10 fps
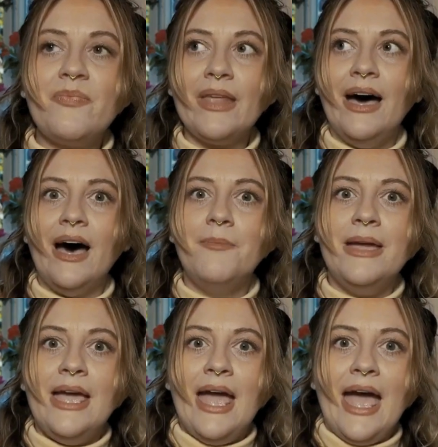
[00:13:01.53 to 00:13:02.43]

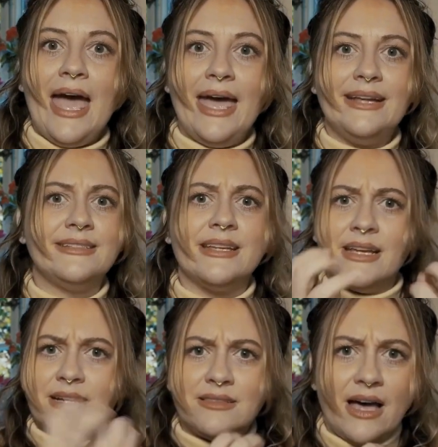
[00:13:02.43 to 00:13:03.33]
and
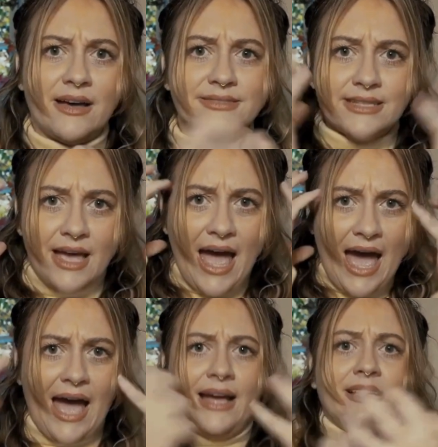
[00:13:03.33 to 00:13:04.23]
gloves,
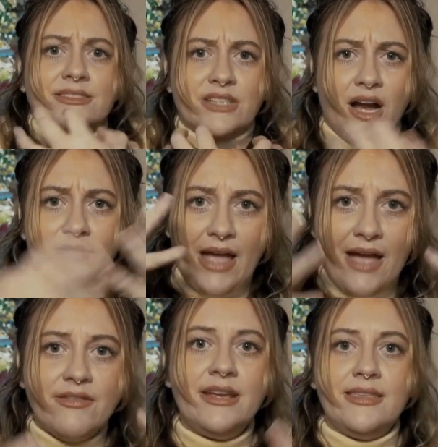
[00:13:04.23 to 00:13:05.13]
hat, scarf,
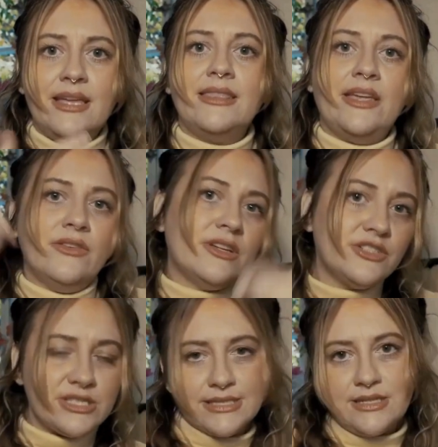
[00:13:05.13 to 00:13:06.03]
everything that you can
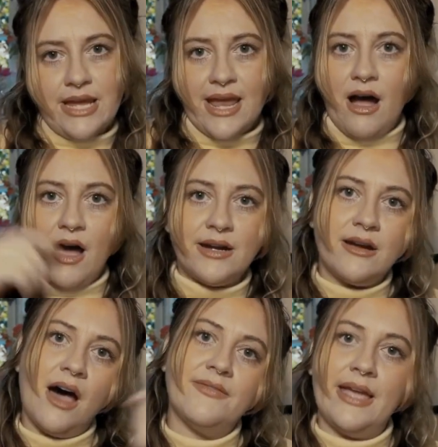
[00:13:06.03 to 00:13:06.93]
just take on and
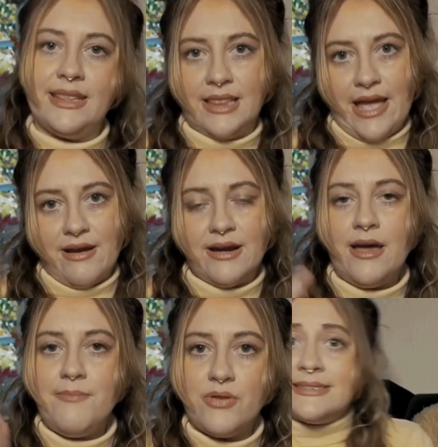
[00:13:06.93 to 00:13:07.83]
off and layer it
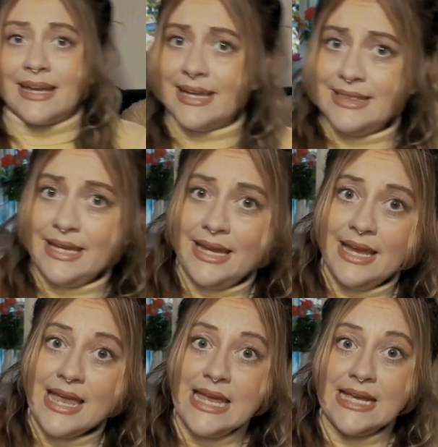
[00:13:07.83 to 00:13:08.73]
up.
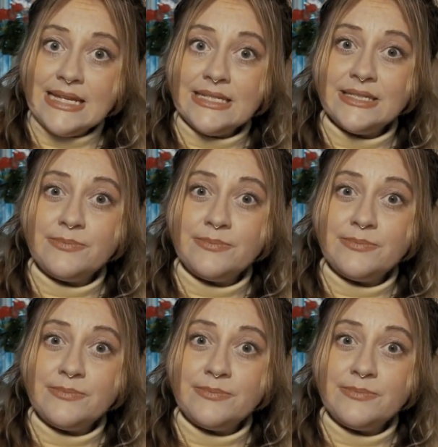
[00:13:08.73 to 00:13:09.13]
Secondly is